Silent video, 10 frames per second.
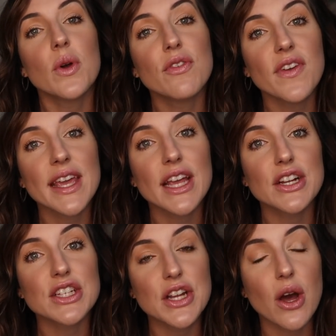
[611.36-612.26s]
we
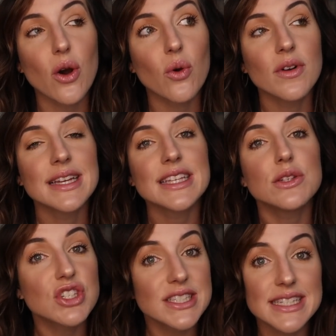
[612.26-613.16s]
figured, you know,
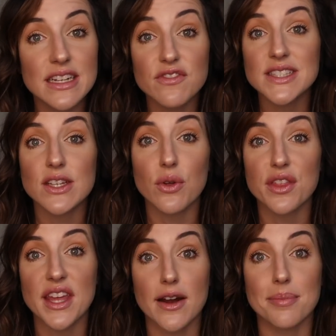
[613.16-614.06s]
you just need physical
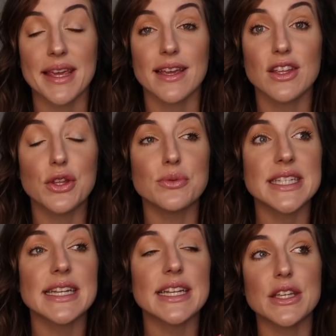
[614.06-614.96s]
therapy. You
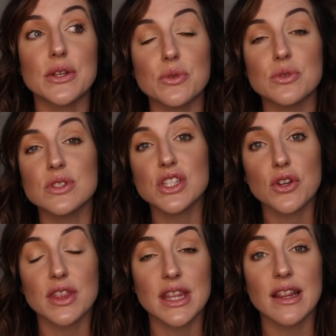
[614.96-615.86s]
didn't use
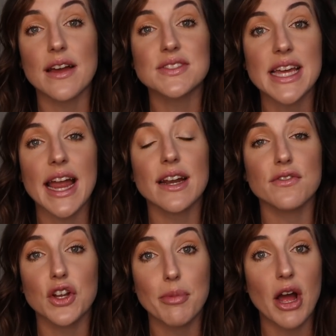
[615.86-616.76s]
your, the left side
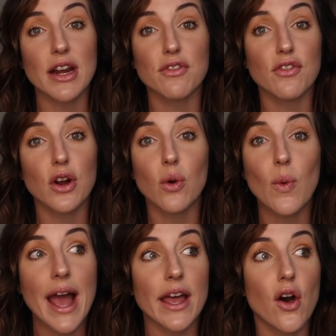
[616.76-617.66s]
of your body for a
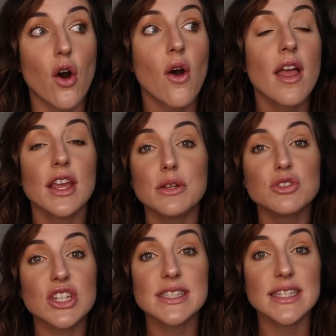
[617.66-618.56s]
while. You
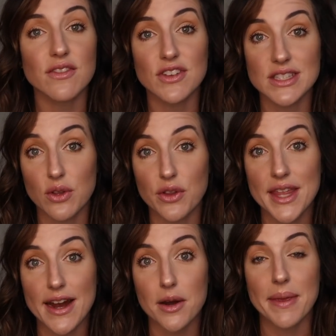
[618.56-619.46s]
just need physical
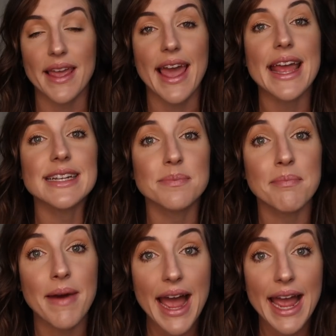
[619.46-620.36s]
therapy. And
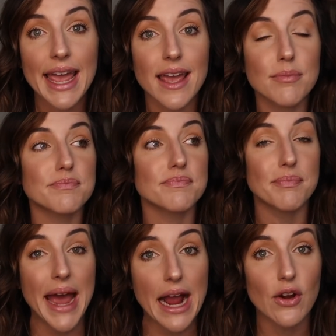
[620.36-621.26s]
my
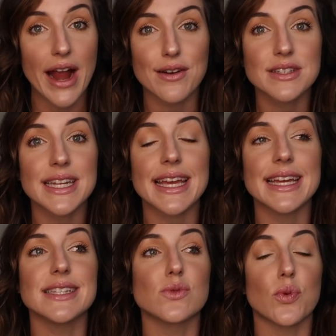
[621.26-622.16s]
background
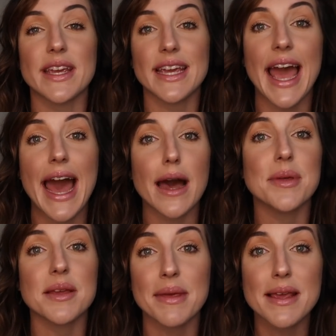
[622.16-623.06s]
is
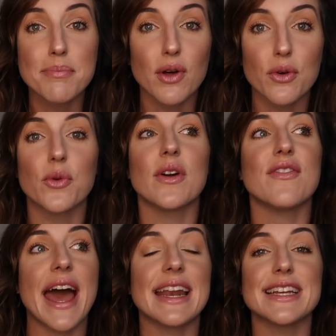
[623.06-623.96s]
rehabbing people who
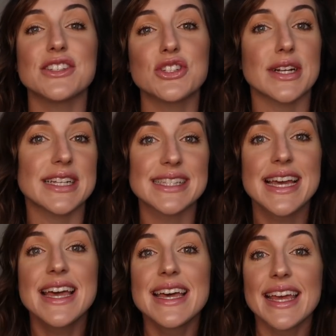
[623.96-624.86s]
have had injuries,
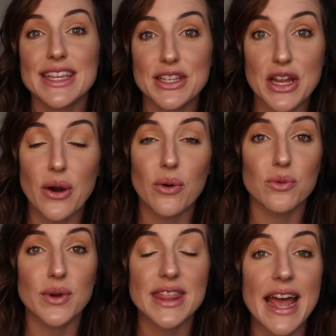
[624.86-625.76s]
you know,
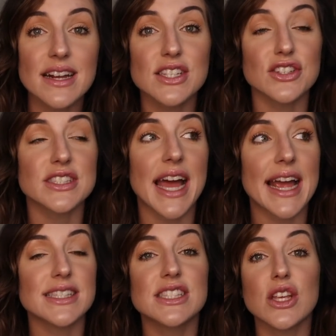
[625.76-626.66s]
with
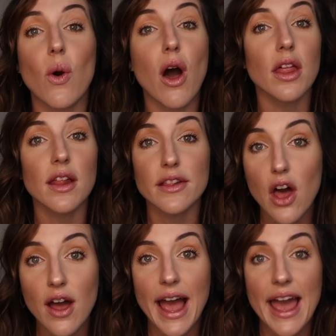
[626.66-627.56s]
exercise. So all
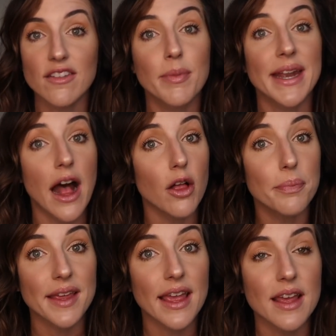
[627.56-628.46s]
along, I've been
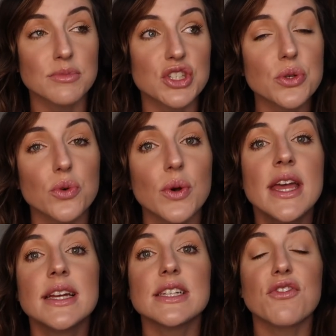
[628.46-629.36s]
helping him do
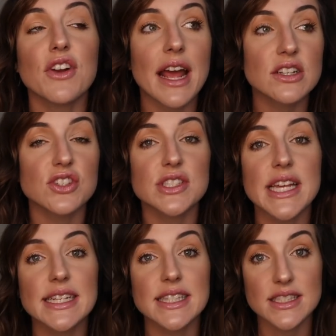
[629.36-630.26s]
different
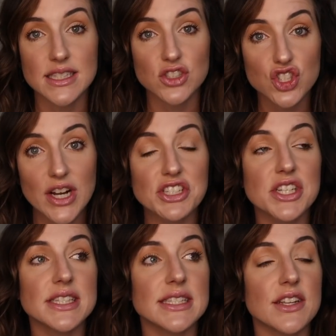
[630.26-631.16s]
exercises and
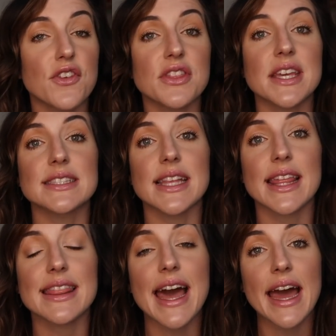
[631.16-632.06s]
stretches and different things
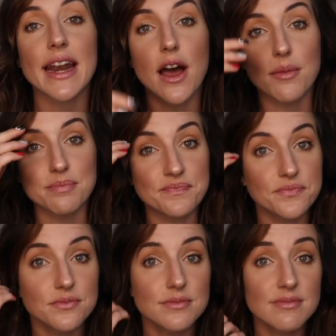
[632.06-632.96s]
like that. Um,
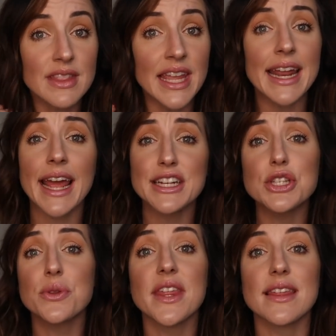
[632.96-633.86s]
and I
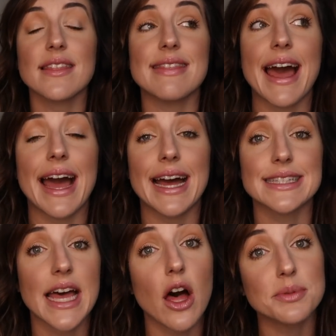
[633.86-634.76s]
do think that that
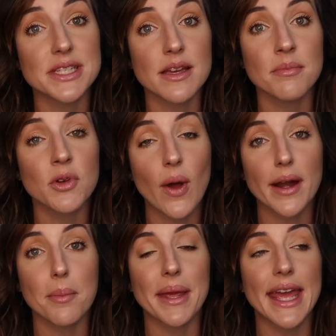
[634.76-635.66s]
has helped him
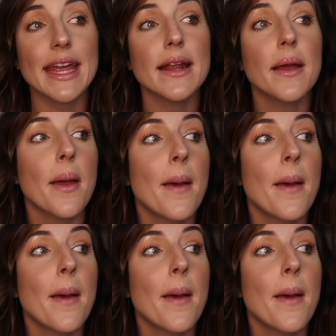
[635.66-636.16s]
quite a bit.